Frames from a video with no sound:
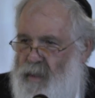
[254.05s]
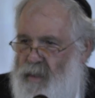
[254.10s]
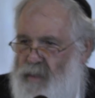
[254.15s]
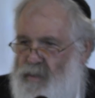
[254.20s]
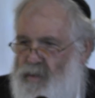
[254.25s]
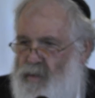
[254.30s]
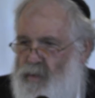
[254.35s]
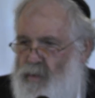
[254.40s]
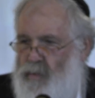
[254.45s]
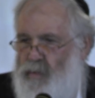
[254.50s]

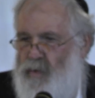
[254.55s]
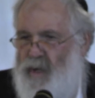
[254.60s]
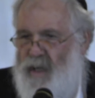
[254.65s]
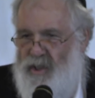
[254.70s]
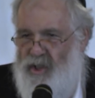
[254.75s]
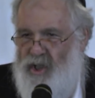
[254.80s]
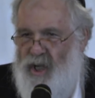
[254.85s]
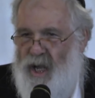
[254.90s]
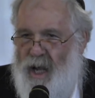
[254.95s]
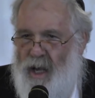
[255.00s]
to
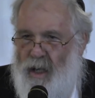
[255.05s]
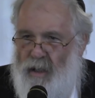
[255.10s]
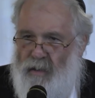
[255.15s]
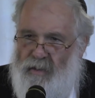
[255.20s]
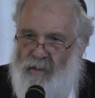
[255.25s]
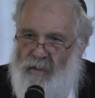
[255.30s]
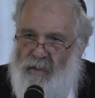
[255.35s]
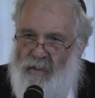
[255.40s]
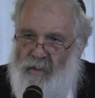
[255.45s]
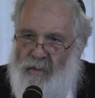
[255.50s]
reach
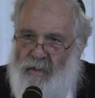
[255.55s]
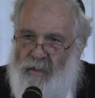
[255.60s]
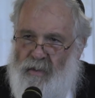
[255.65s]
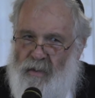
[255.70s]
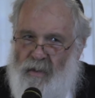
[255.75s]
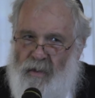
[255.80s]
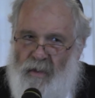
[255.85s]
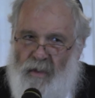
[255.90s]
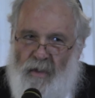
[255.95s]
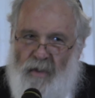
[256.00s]
out
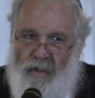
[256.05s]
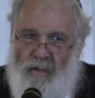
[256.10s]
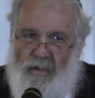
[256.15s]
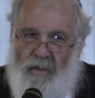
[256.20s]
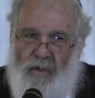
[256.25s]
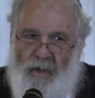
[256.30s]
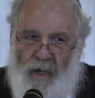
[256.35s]
to